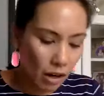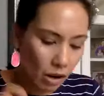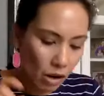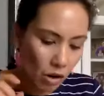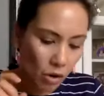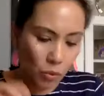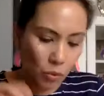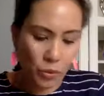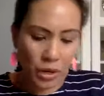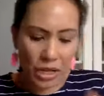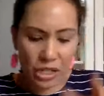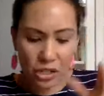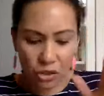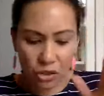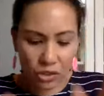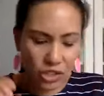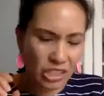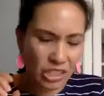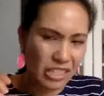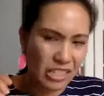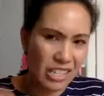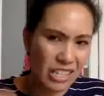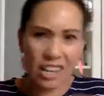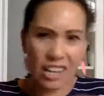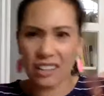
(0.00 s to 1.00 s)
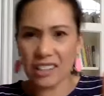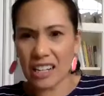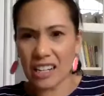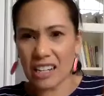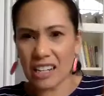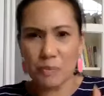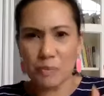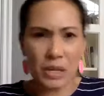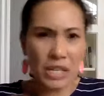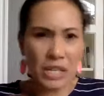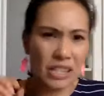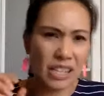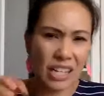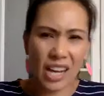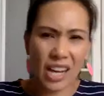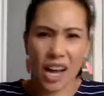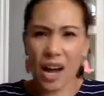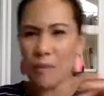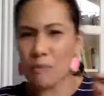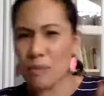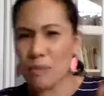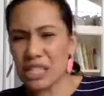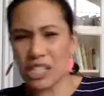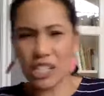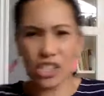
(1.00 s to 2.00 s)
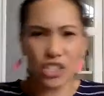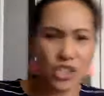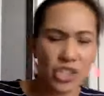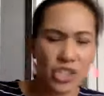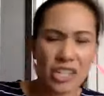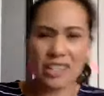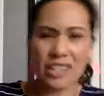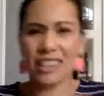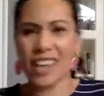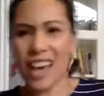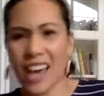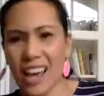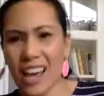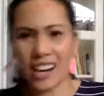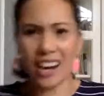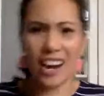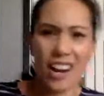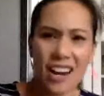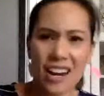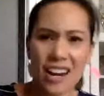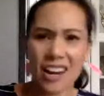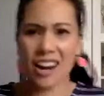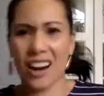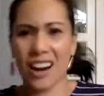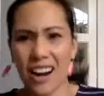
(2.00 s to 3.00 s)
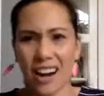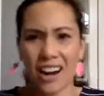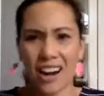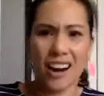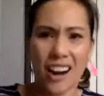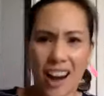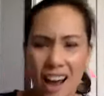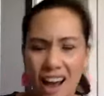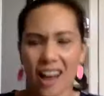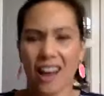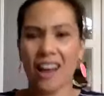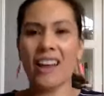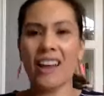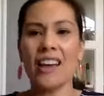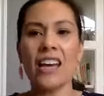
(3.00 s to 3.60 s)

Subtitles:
oh, Rachel just nailed it, beat the competition, da, da, da, da, da.